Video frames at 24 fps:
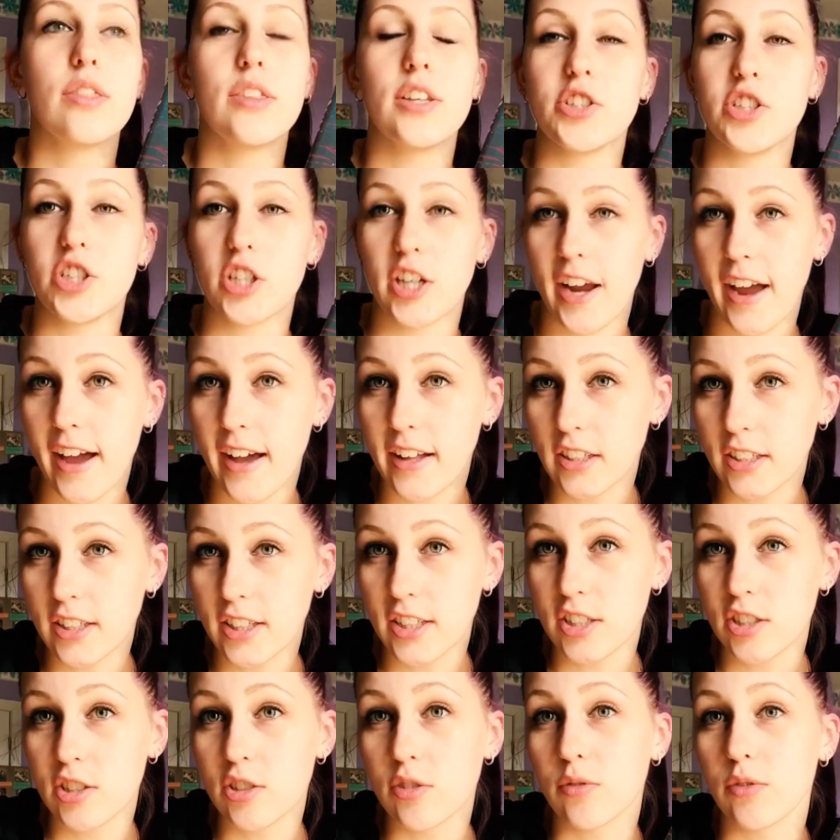The
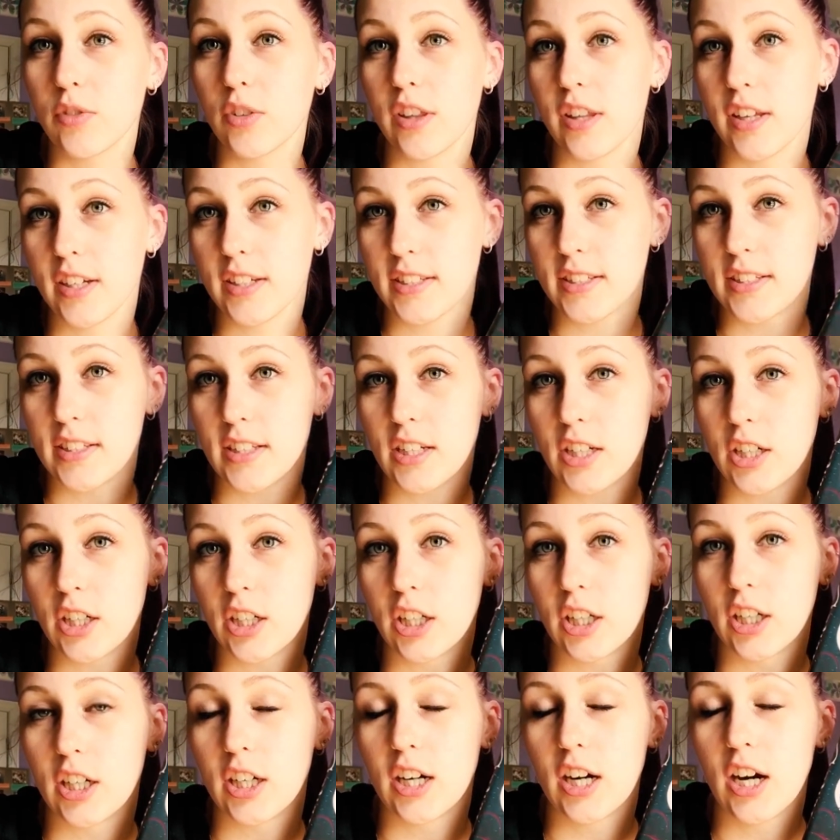challenge for this
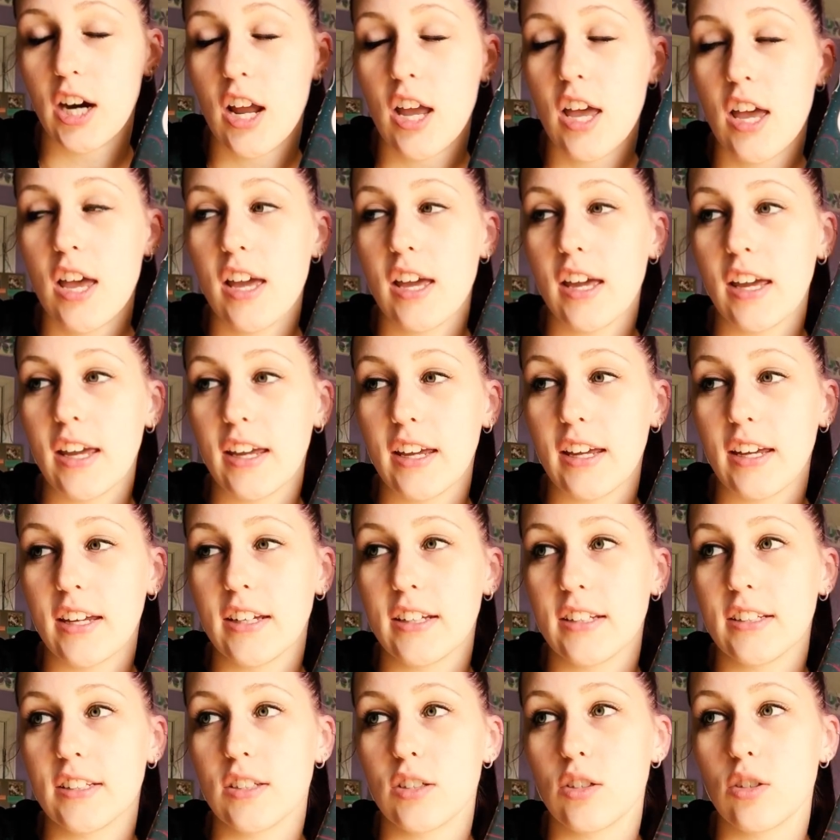year
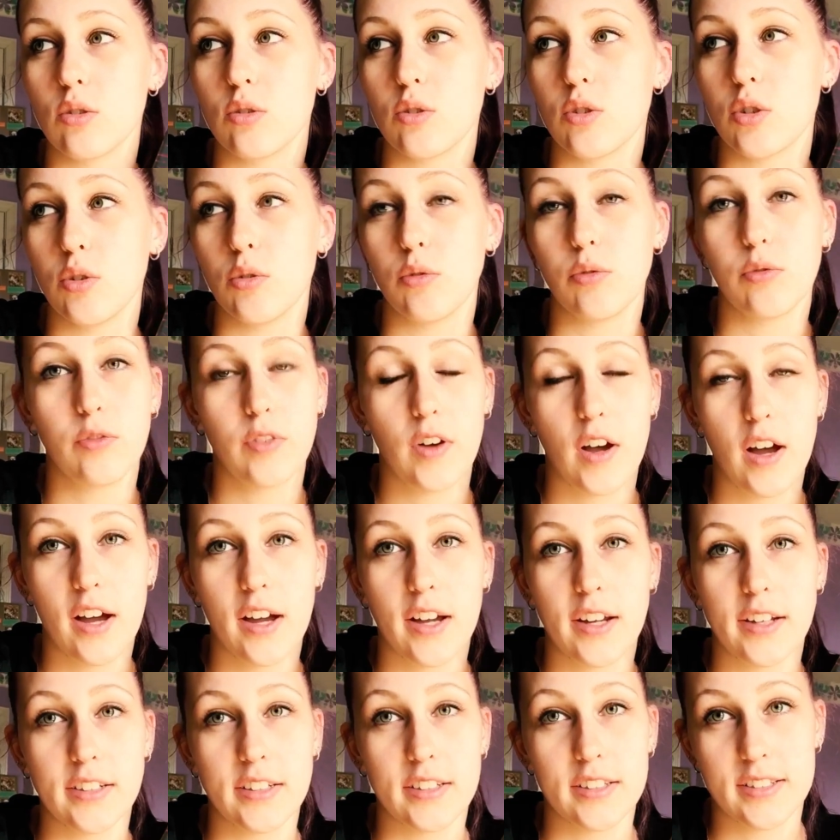is to
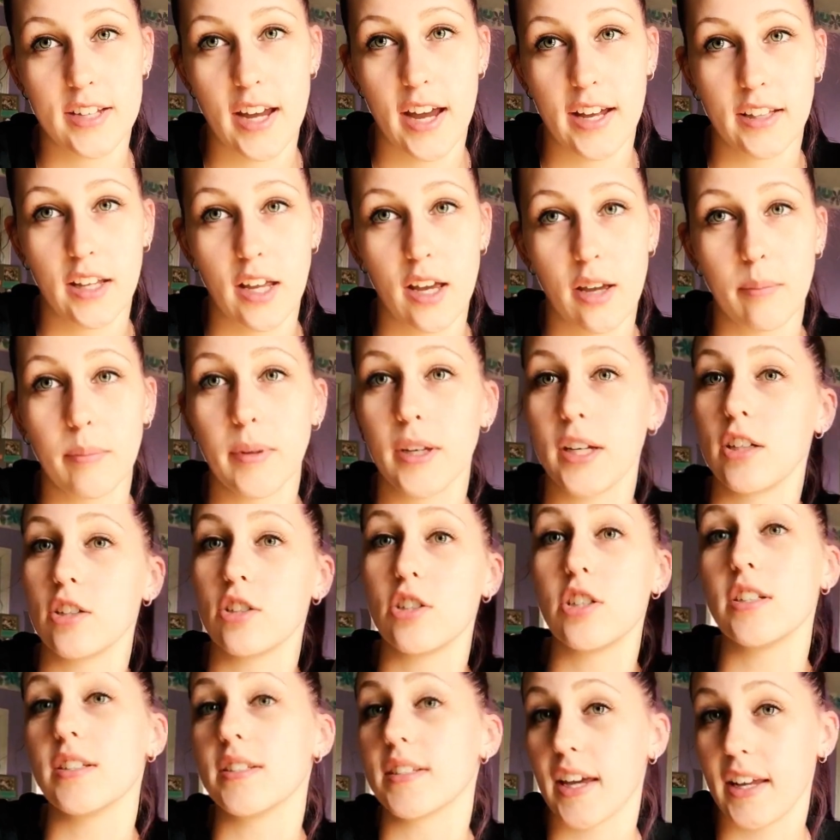find Tella because
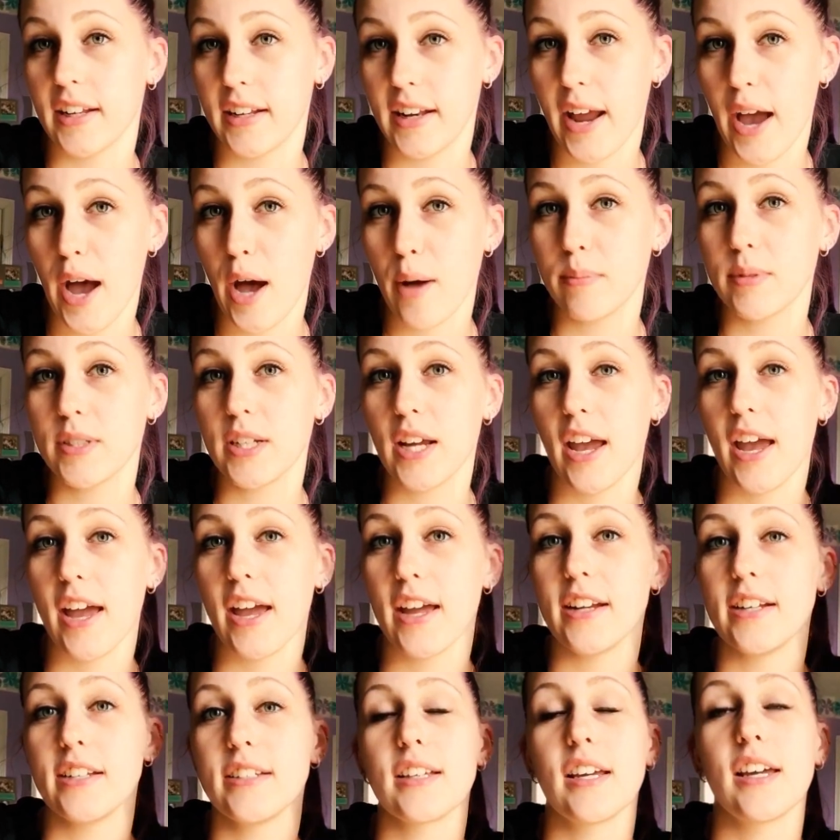she's kidnapped and
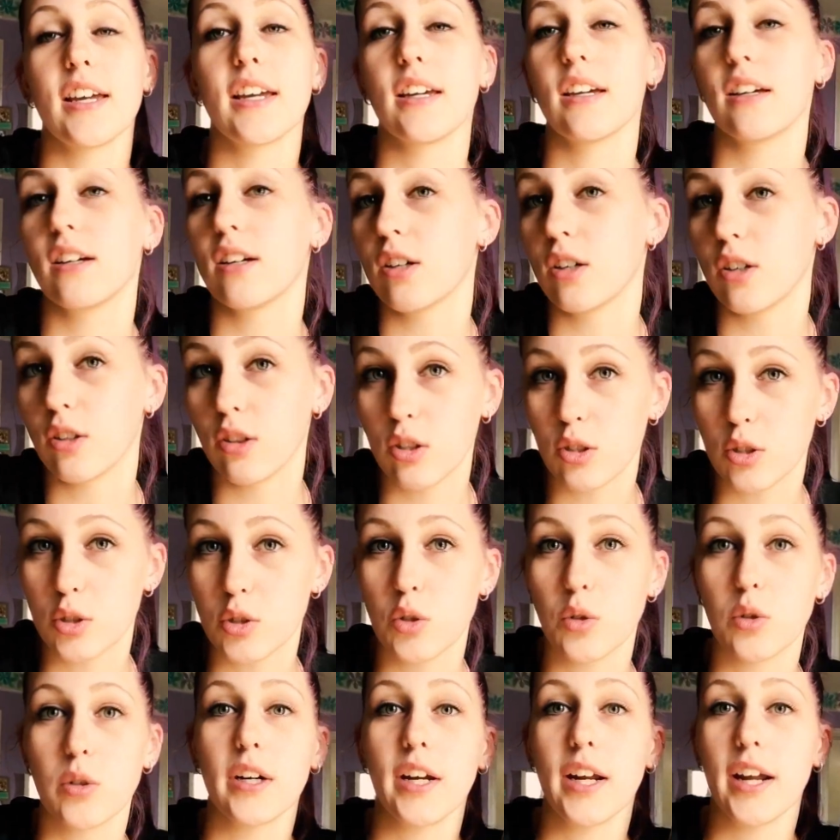it's like the
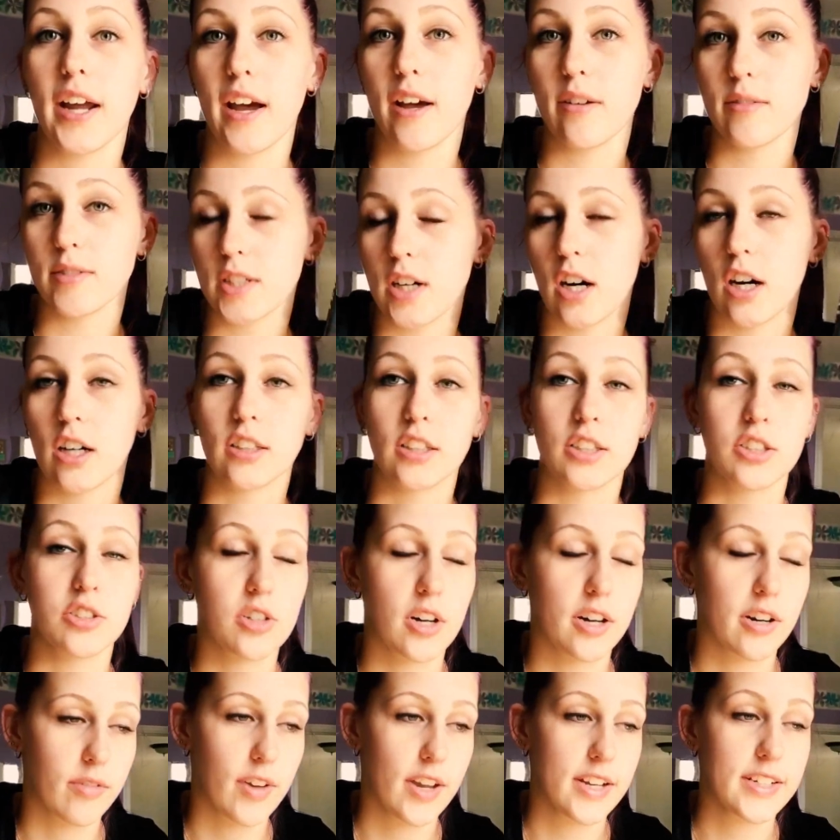story of Scarlett trying
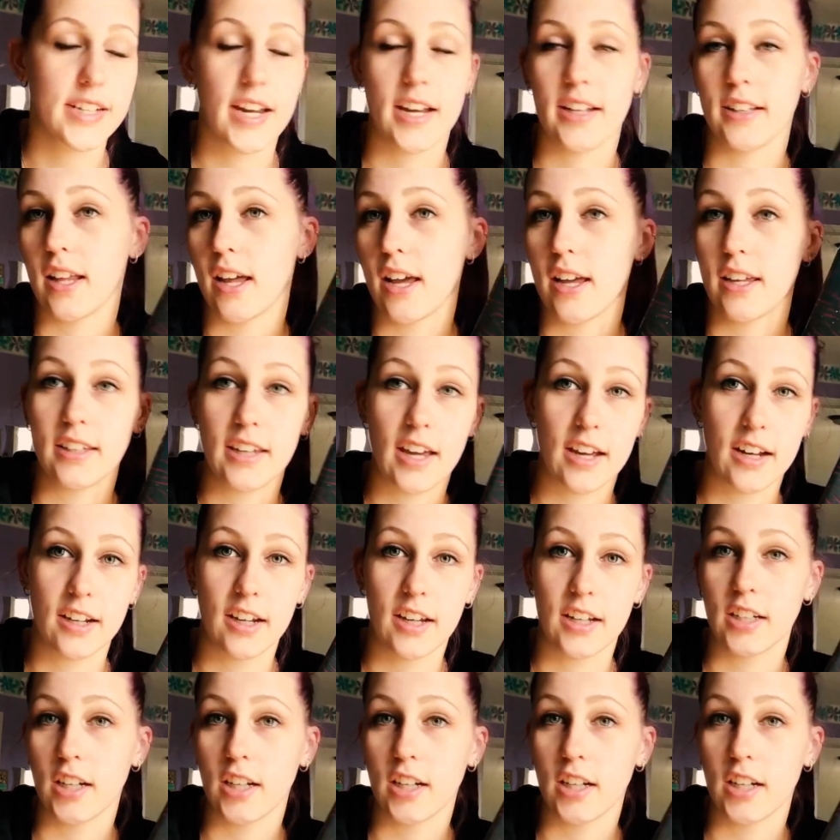to find Tella, yada yada